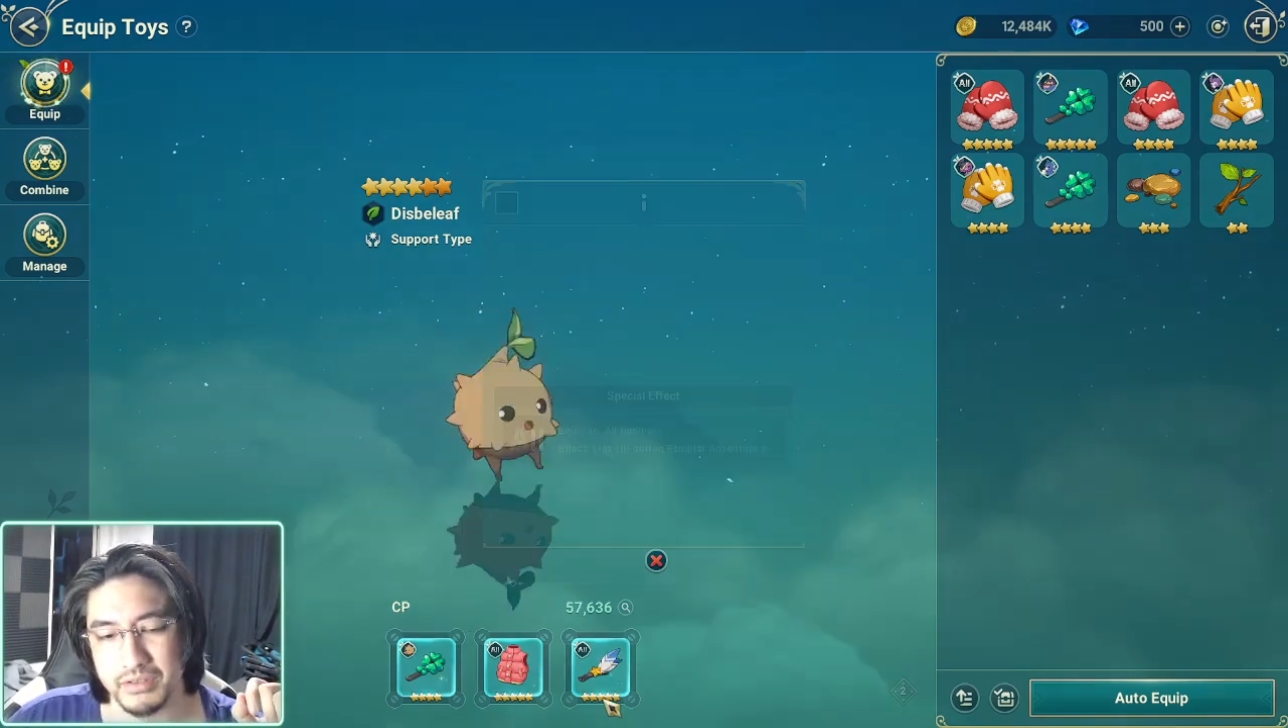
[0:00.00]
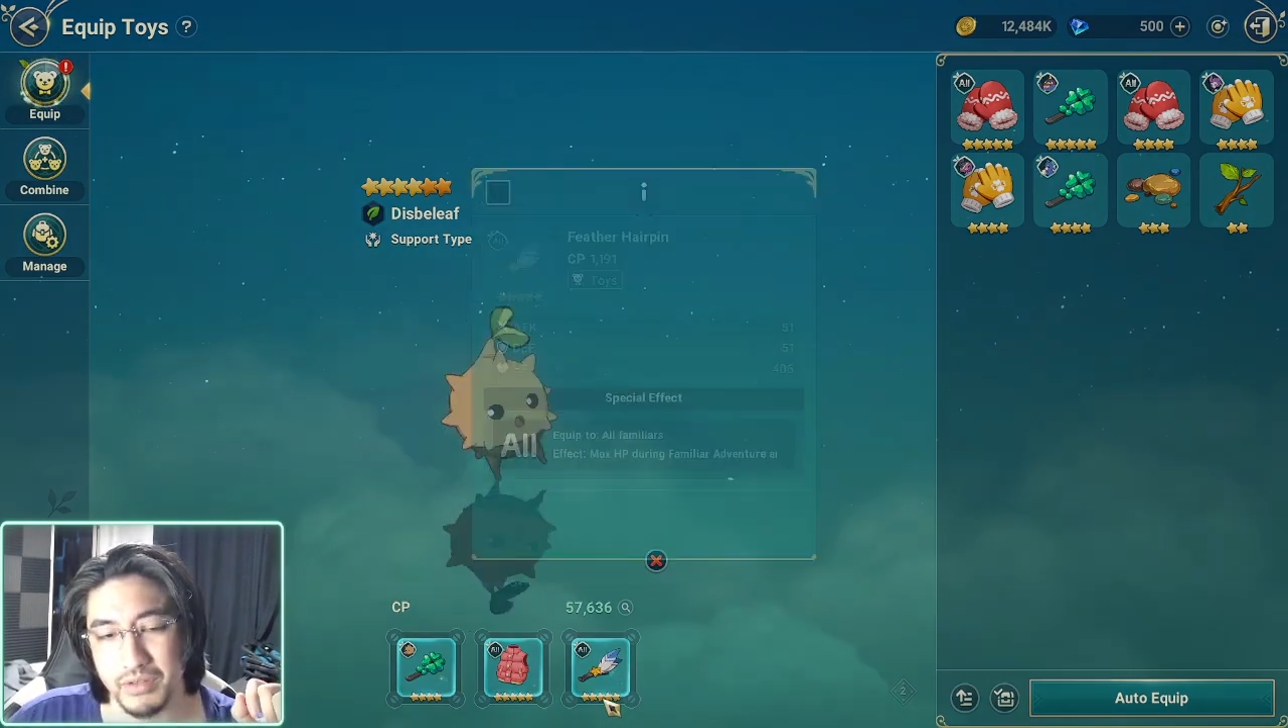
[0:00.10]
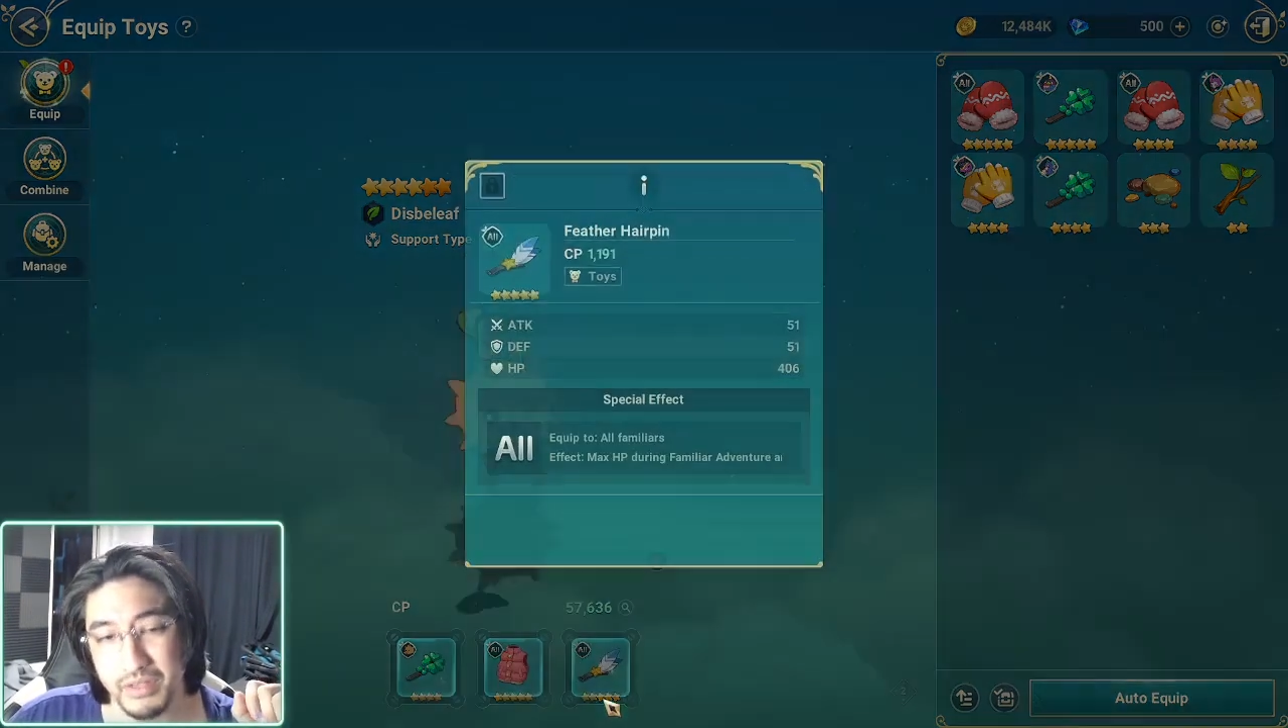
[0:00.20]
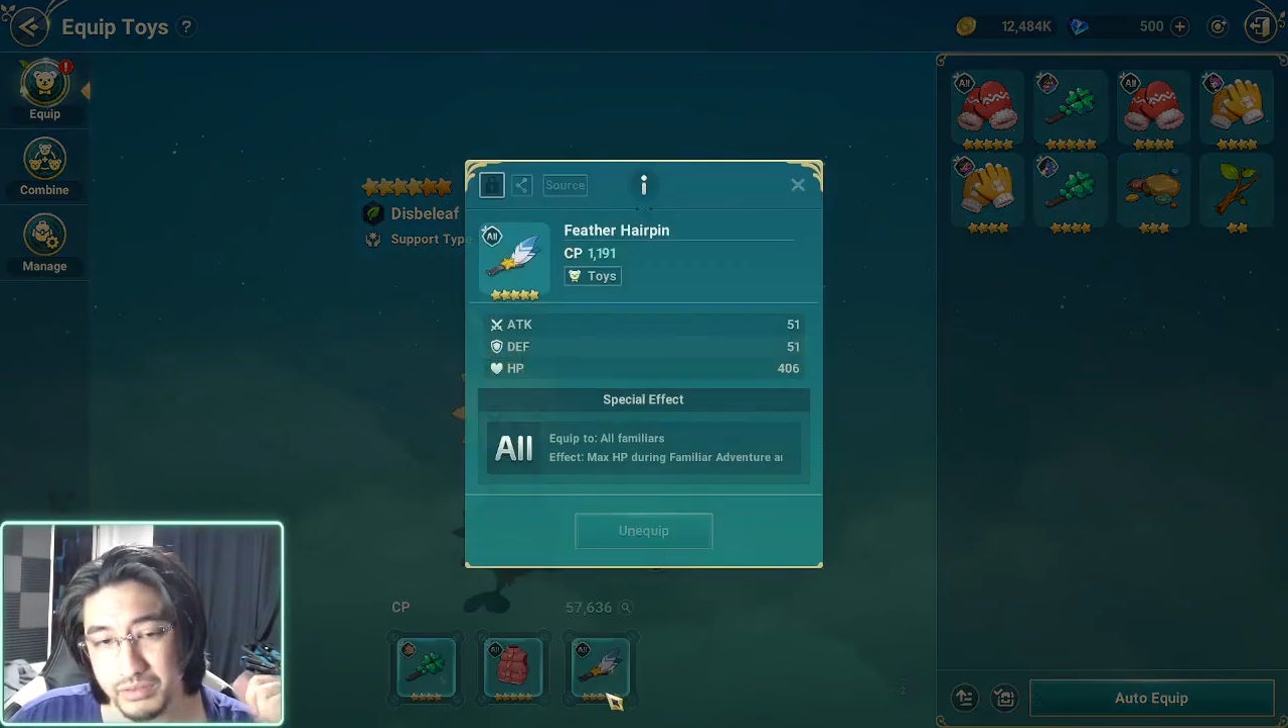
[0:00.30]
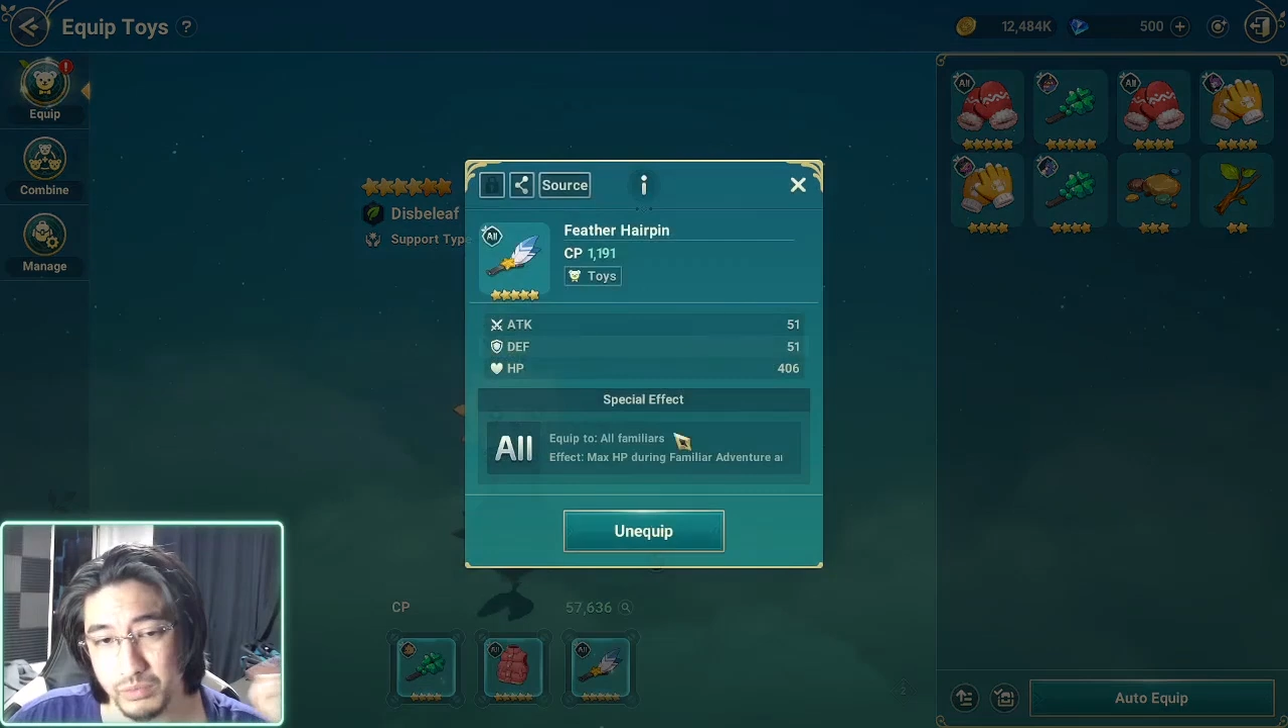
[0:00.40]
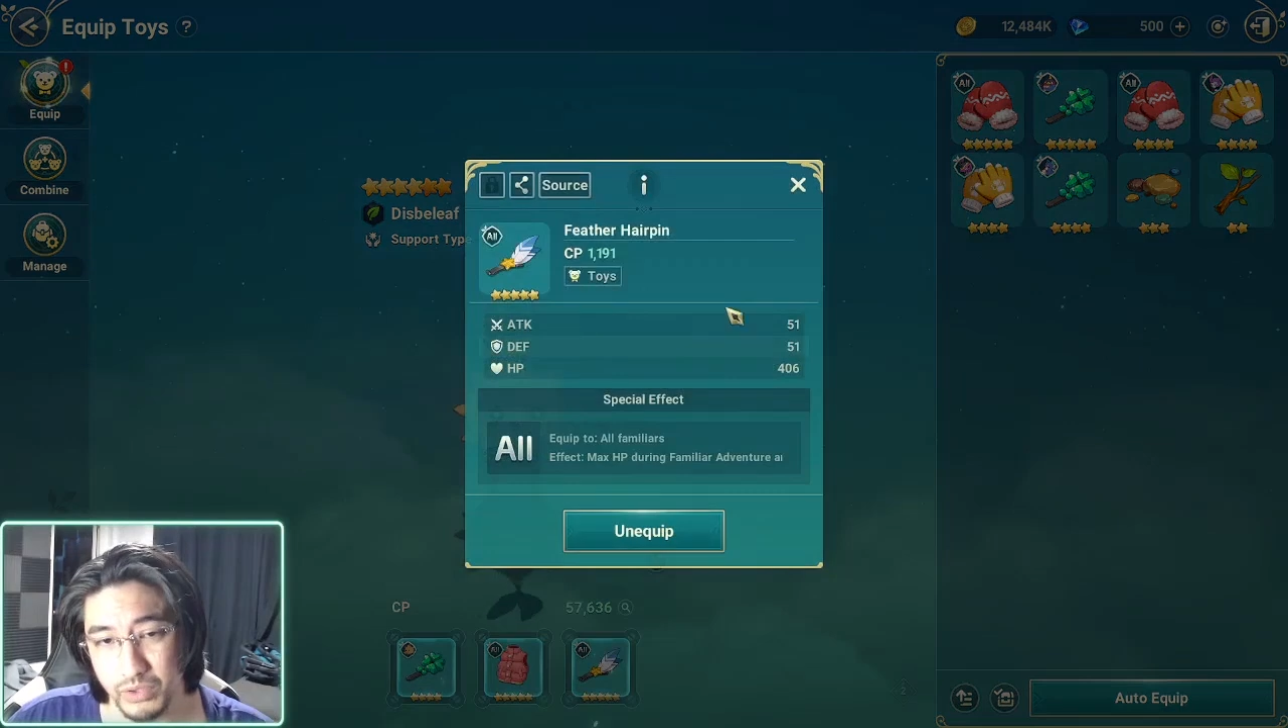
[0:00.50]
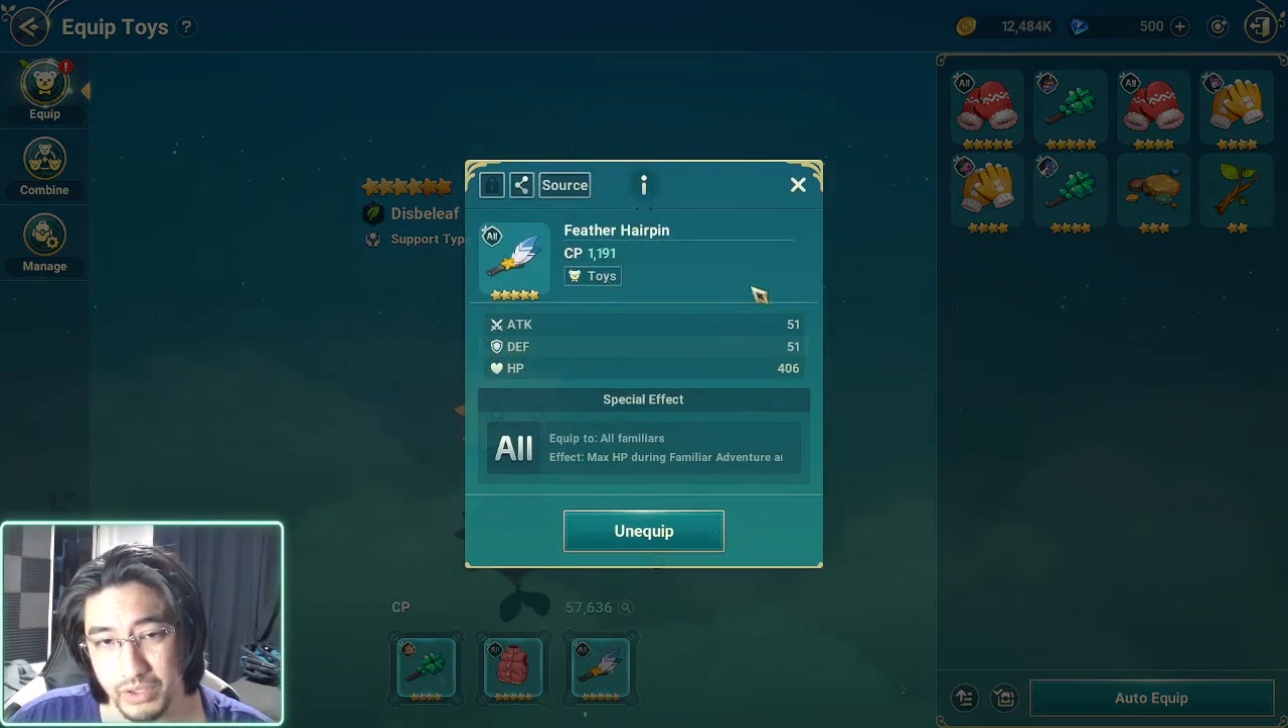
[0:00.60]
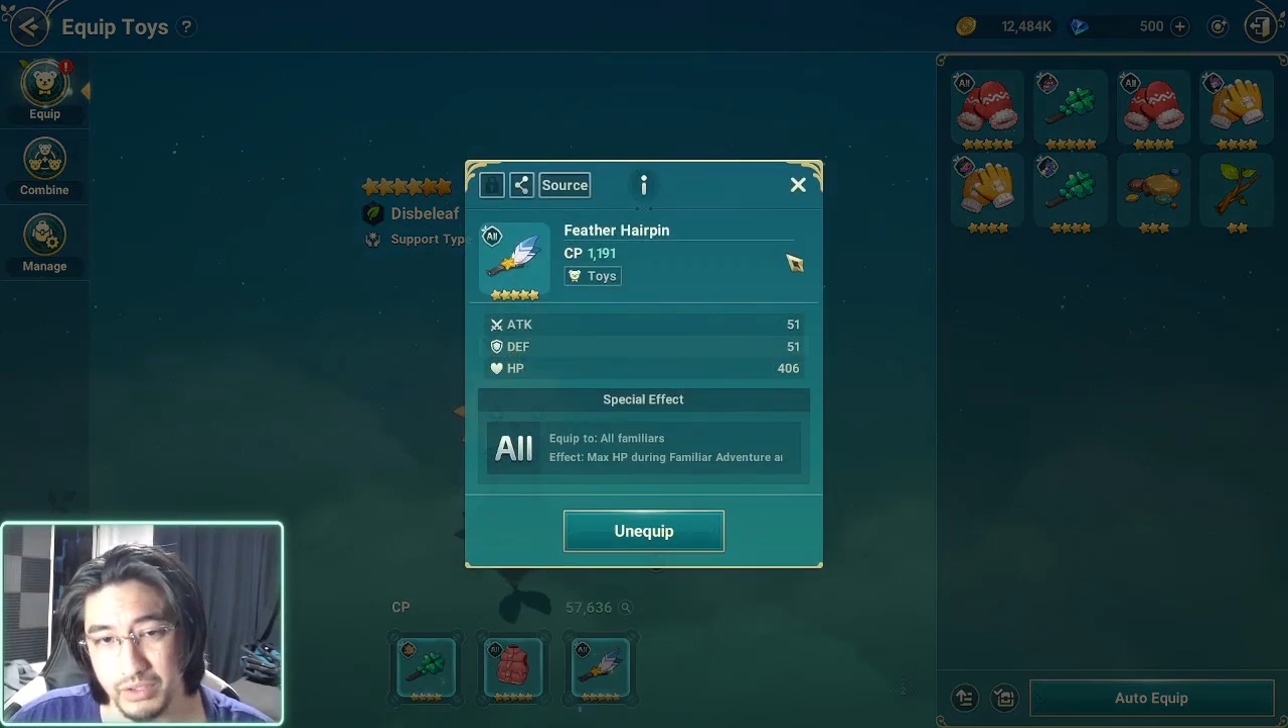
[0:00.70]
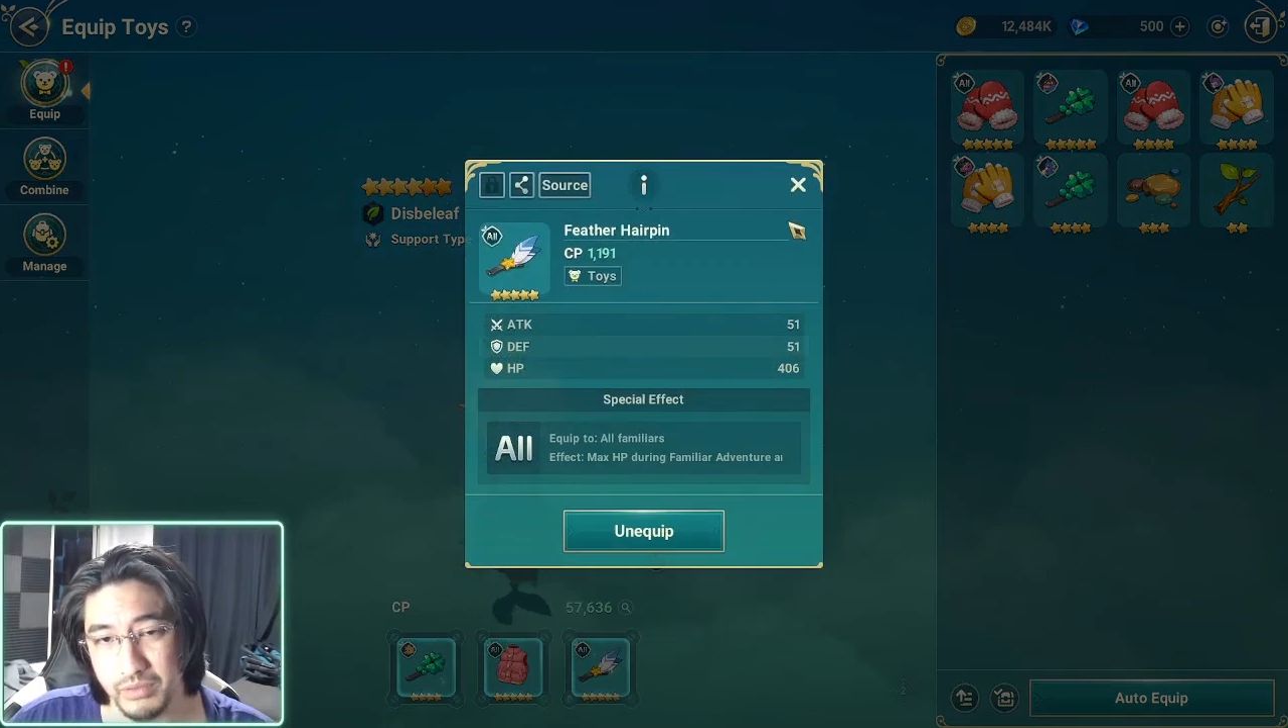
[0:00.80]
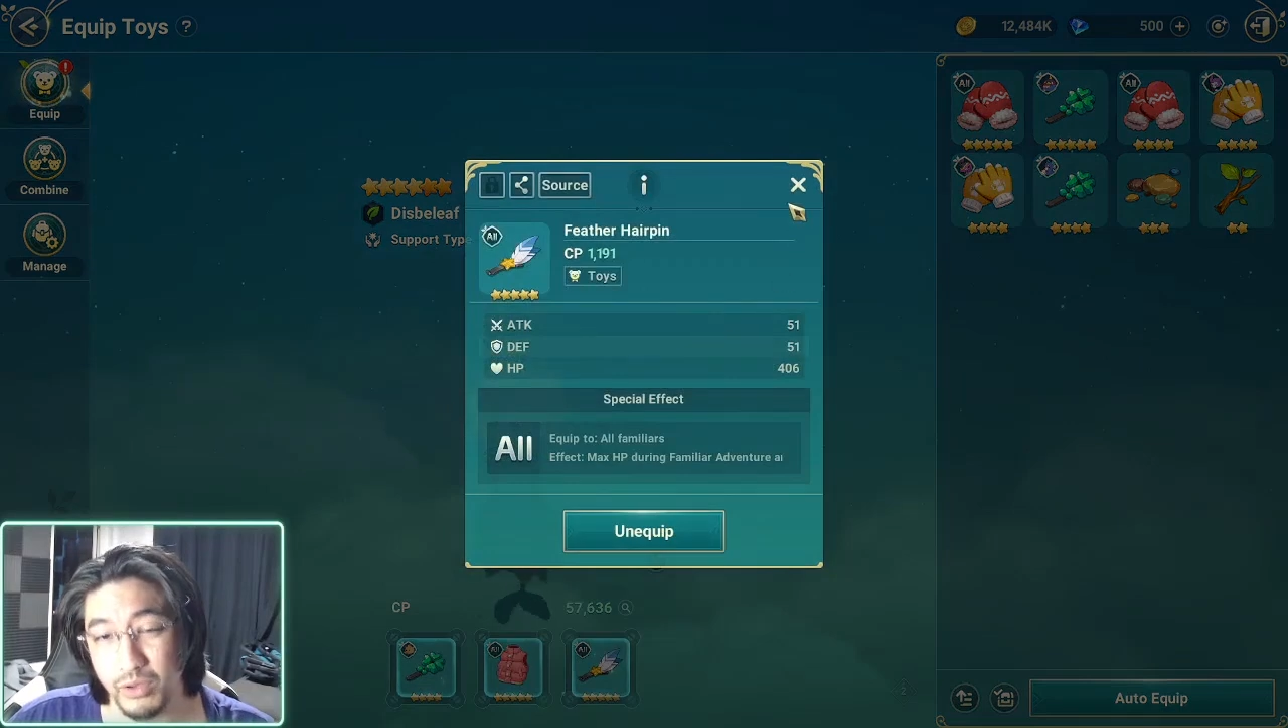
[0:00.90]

this one,